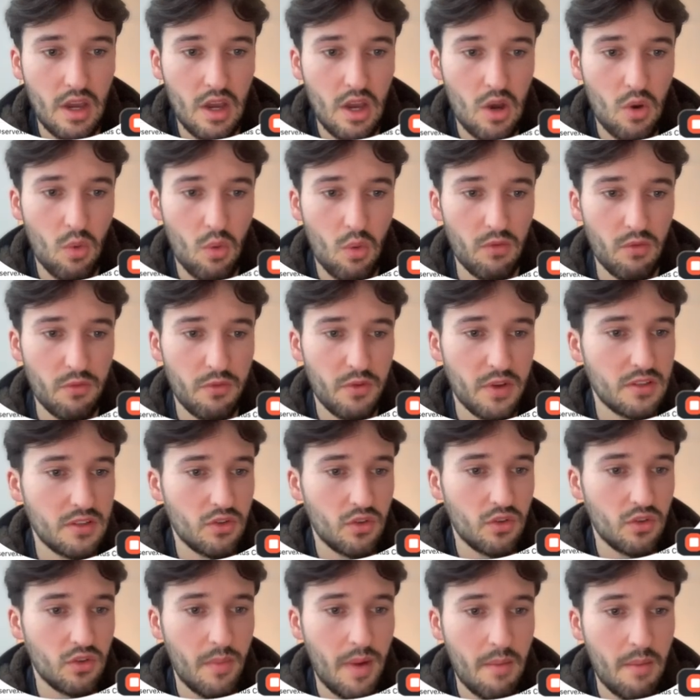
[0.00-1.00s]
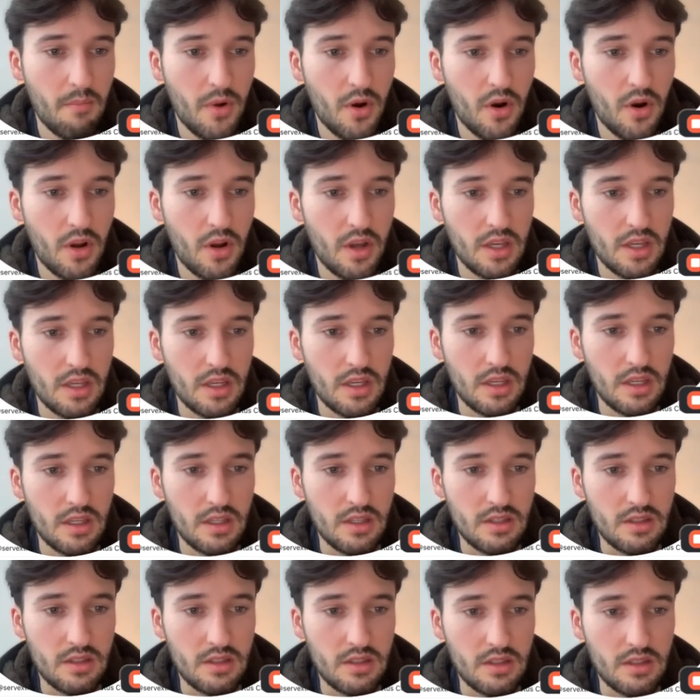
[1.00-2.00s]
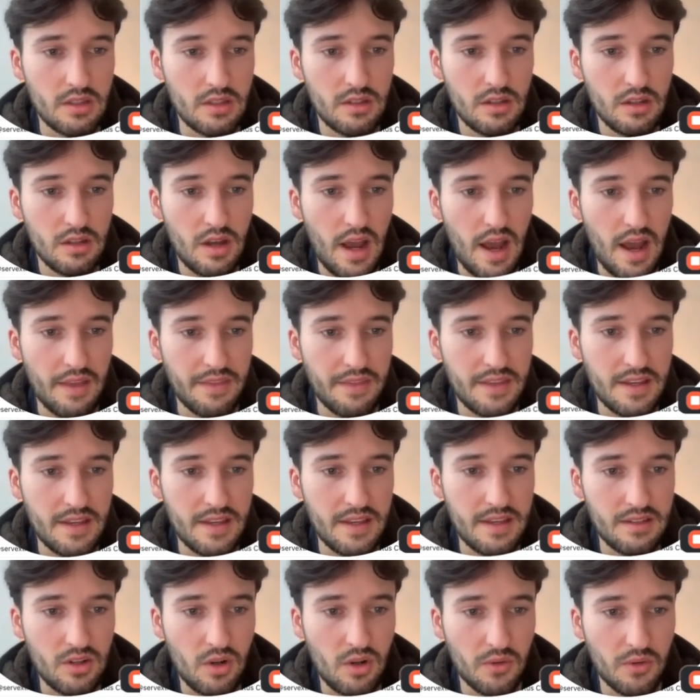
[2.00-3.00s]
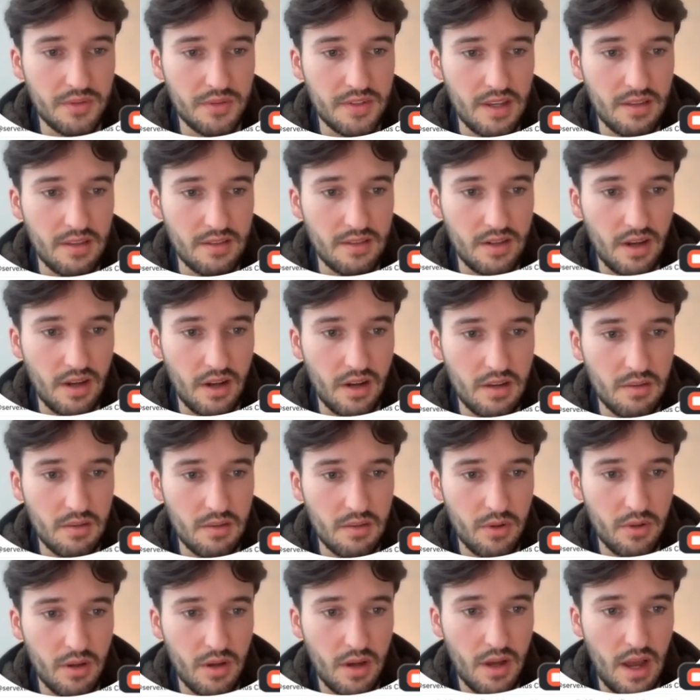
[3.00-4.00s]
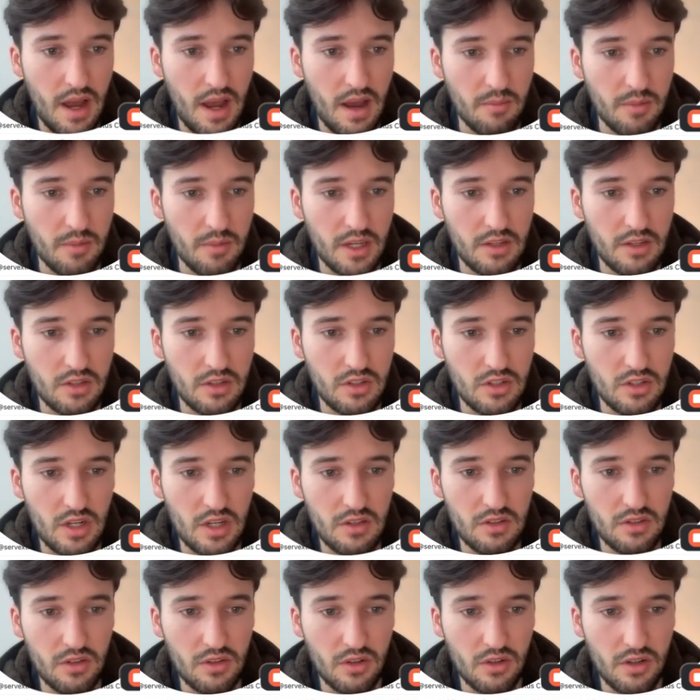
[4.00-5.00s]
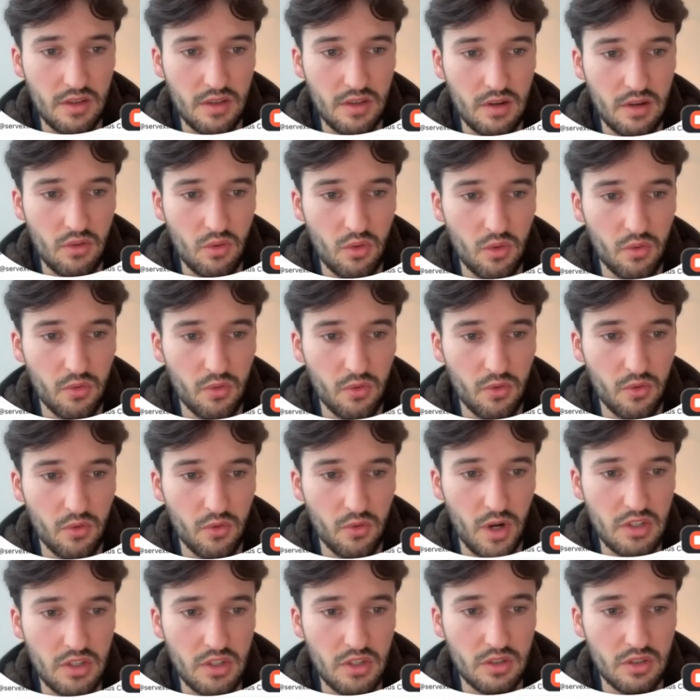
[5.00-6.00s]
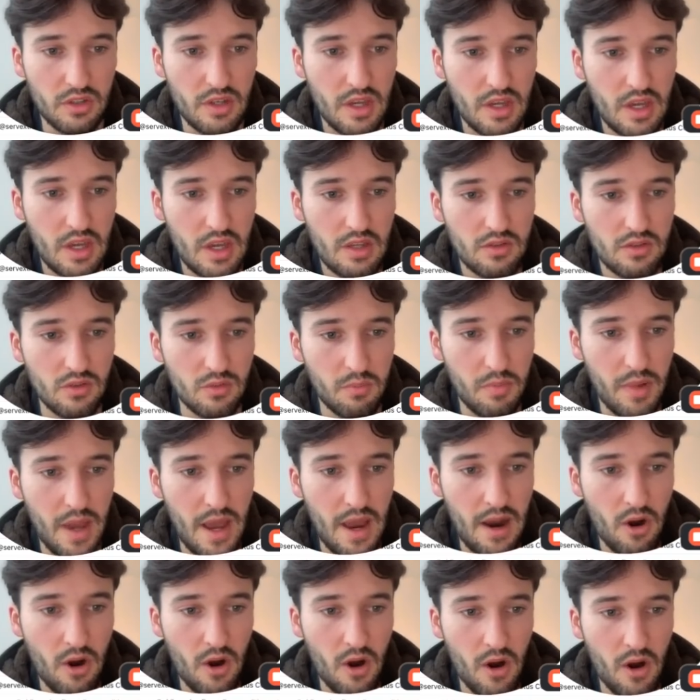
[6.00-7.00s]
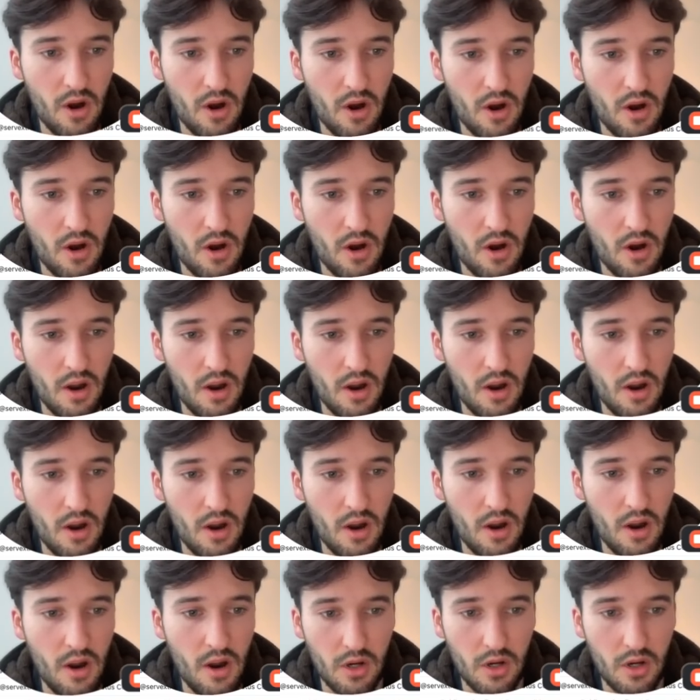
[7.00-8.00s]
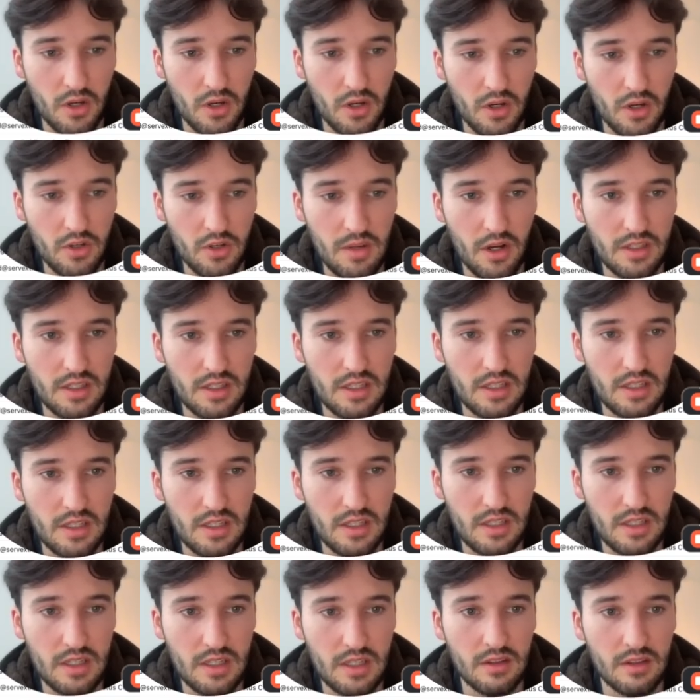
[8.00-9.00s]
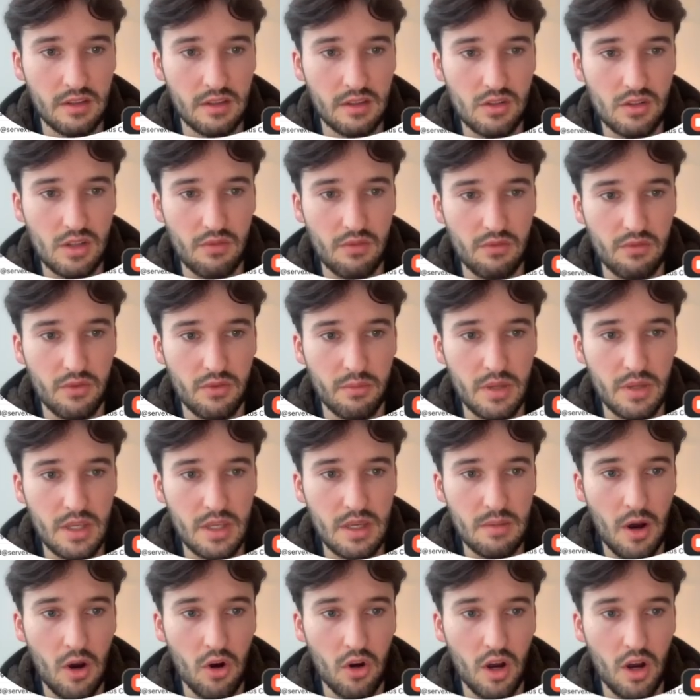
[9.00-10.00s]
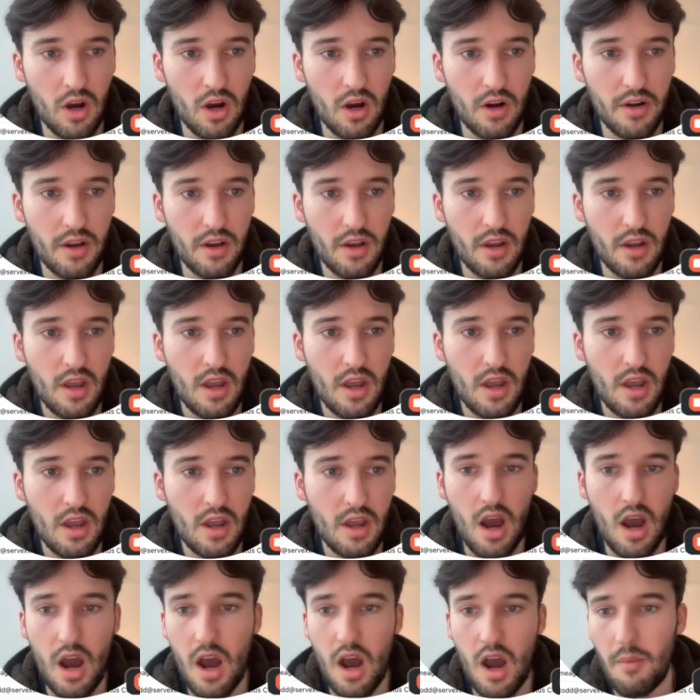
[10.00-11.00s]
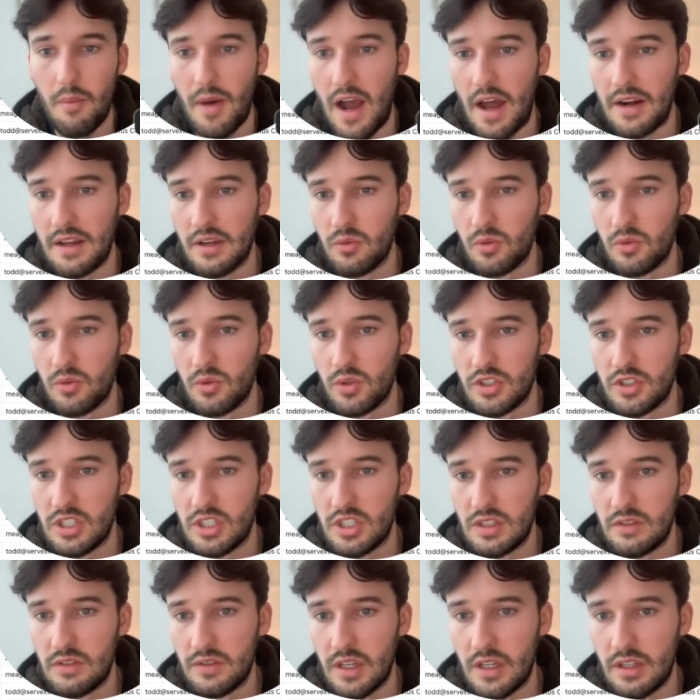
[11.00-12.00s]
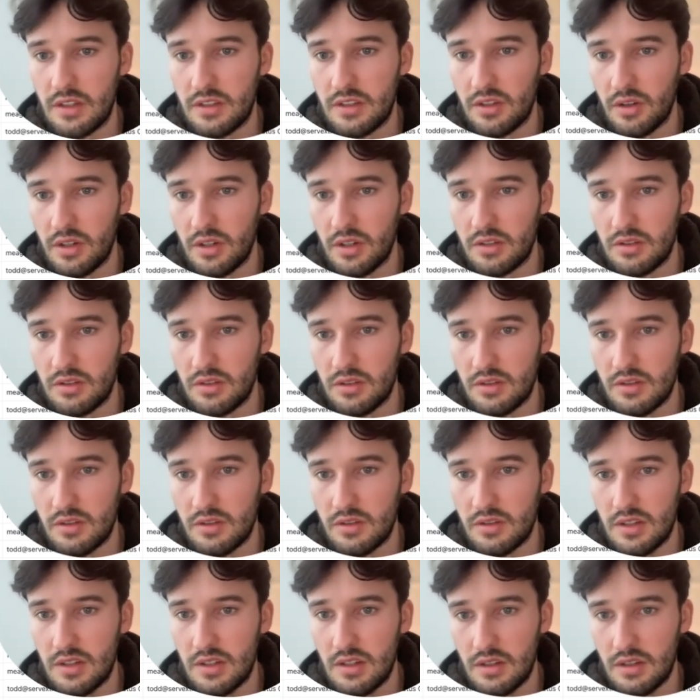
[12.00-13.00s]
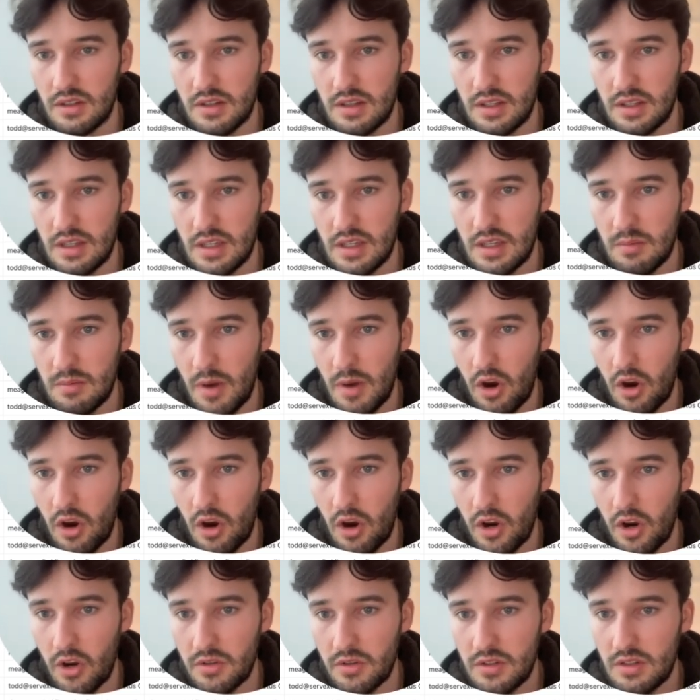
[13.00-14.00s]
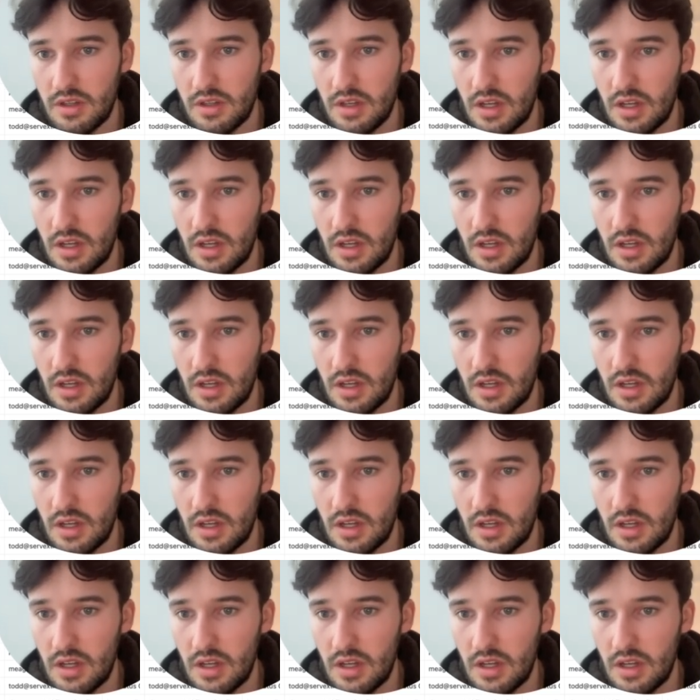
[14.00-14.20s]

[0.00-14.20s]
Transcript: One thing to remember is add this content type, application JSON, and then authorization, do bearer, and then just put your API key in that you get from EmailGuard. And it will achieve this. So as you can see the email host.